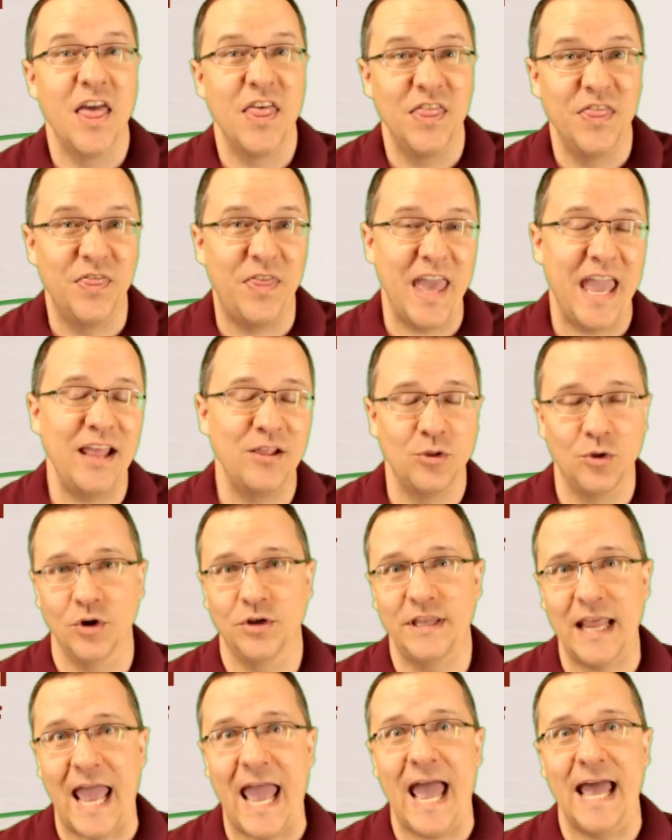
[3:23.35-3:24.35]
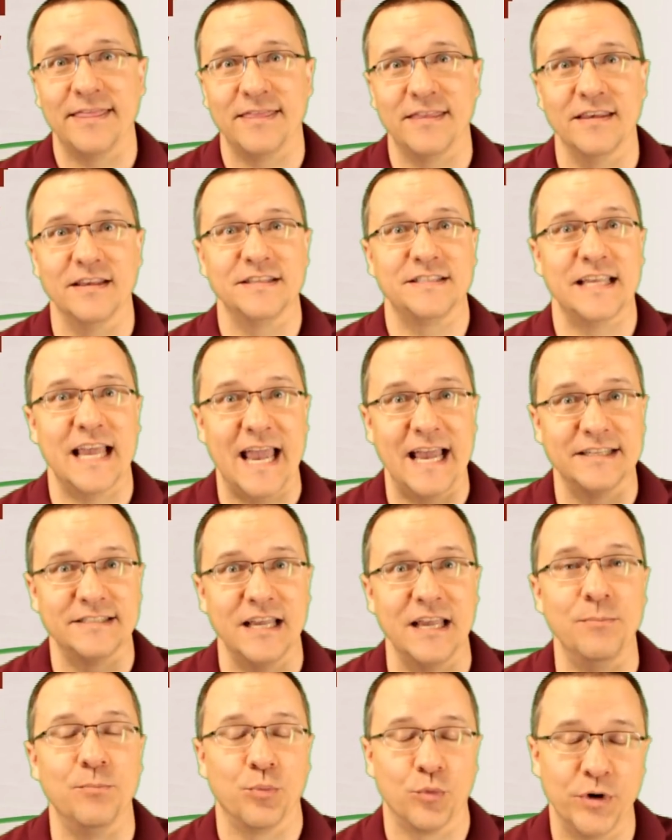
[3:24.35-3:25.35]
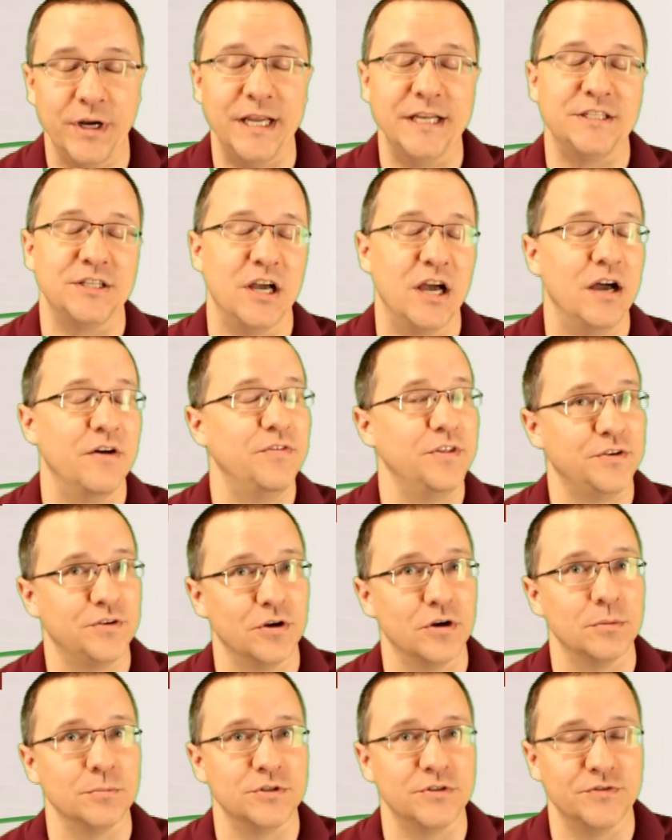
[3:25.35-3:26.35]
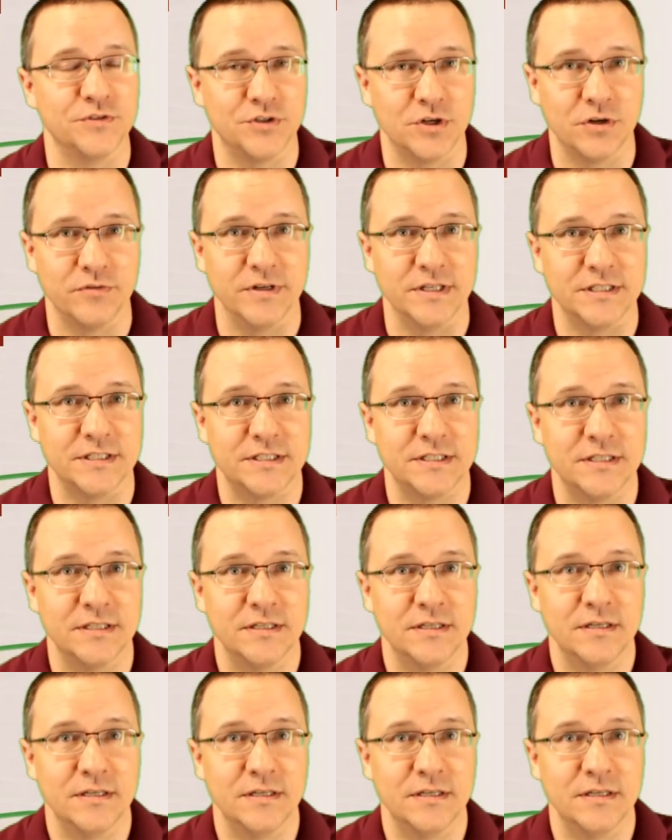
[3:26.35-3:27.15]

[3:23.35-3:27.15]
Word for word: They looked at this as a breach of the terms of service.